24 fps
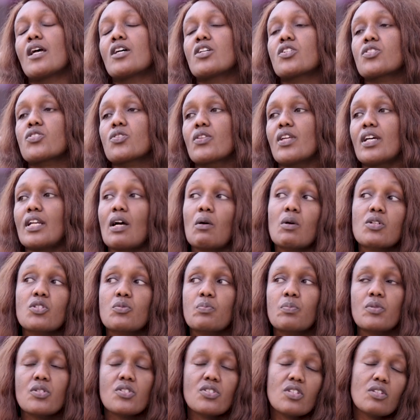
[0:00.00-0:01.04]
So then I was
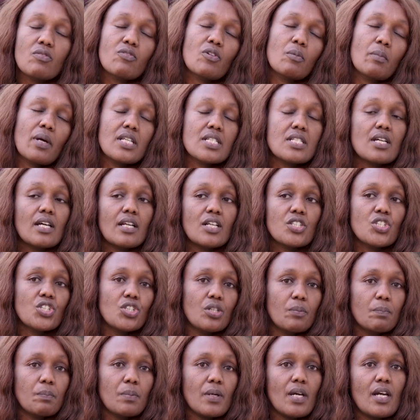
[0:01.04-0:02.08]
posted for my
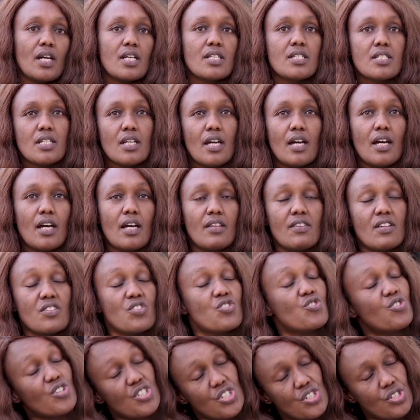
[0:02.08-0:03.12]
internship at the
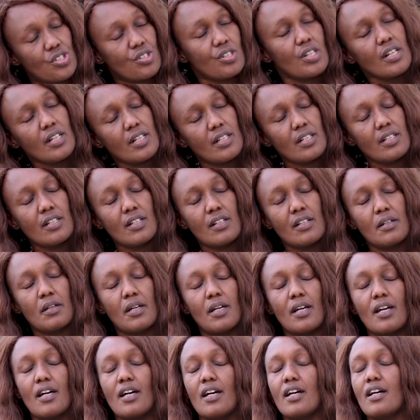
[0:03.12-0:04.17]
Treasury.
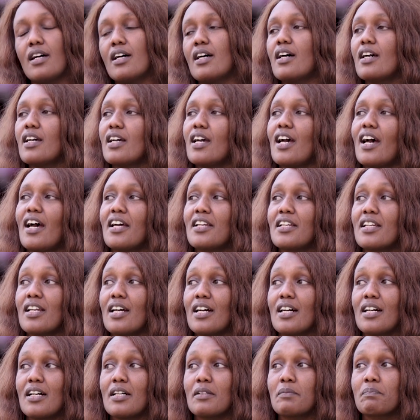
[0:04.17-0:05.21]

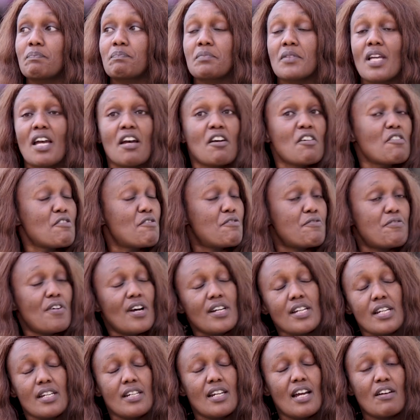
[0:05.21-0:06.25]
And
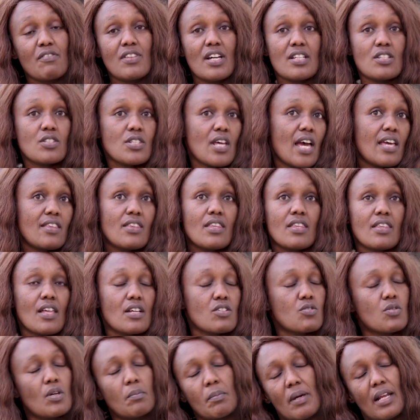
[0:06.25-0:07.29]
funny enough, I think
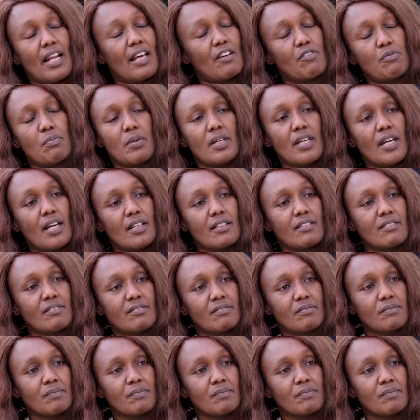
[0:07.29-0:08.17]
that's where my life began.